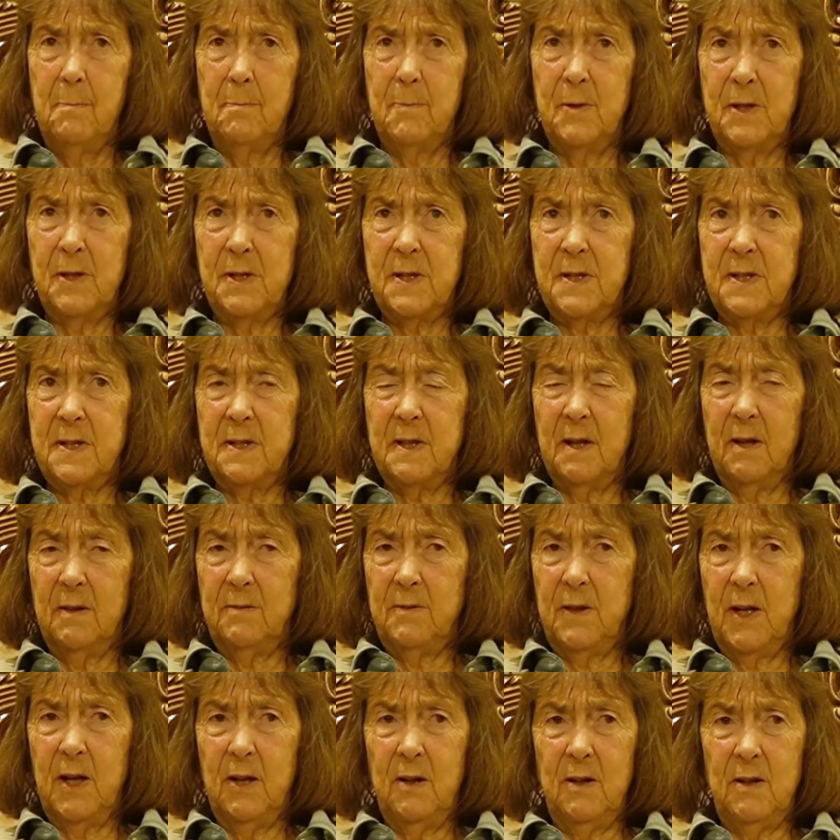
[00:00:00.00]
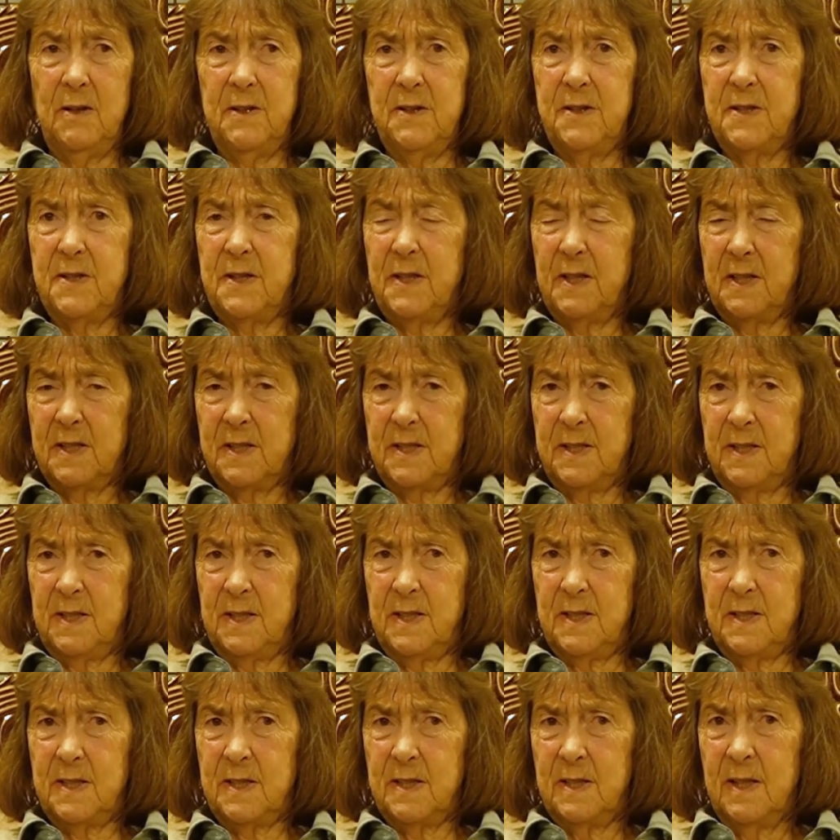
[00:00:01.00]
That's early
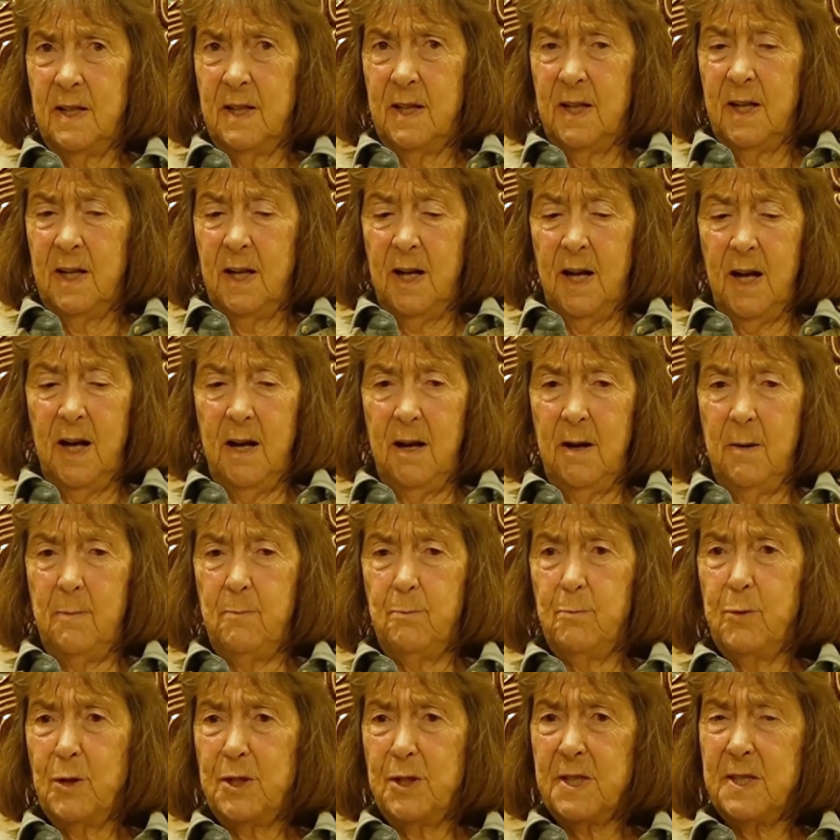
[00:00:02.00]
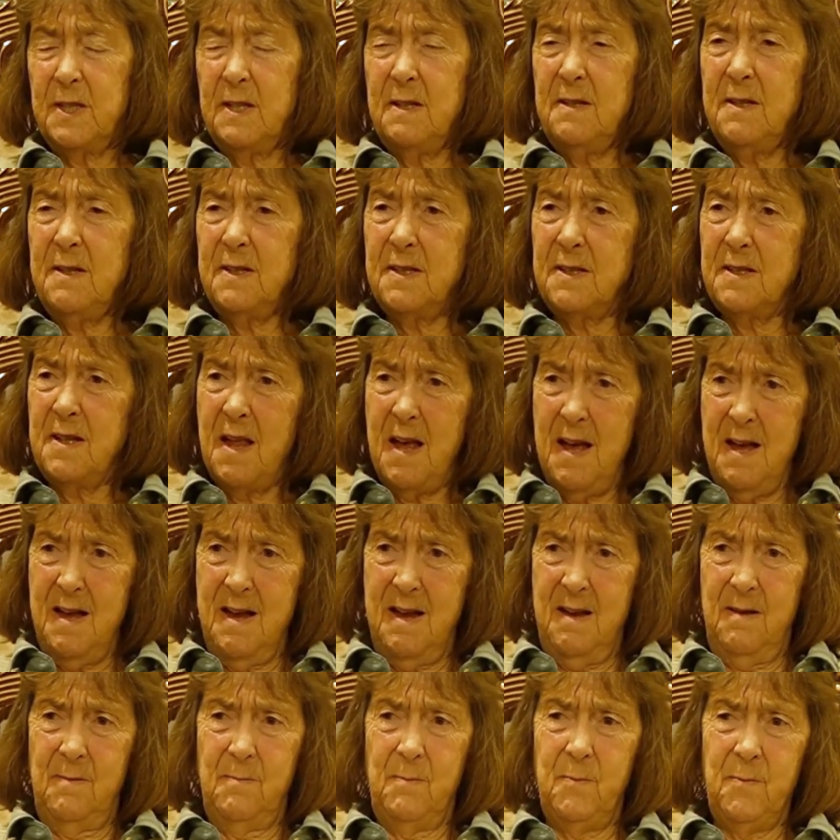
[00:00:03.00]
60s. But since
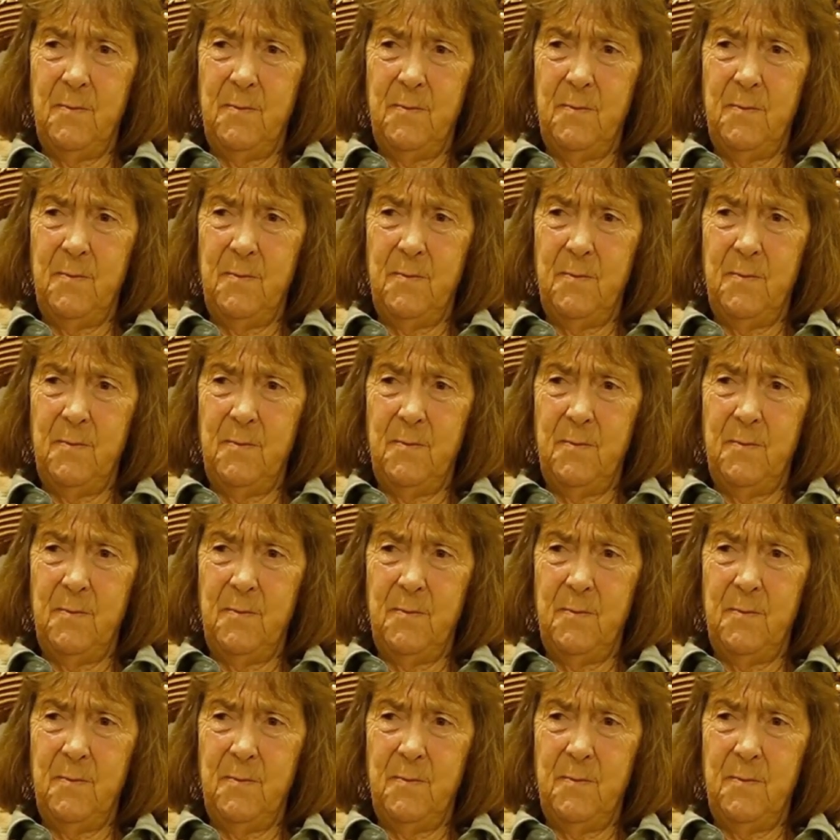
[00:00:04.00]
then,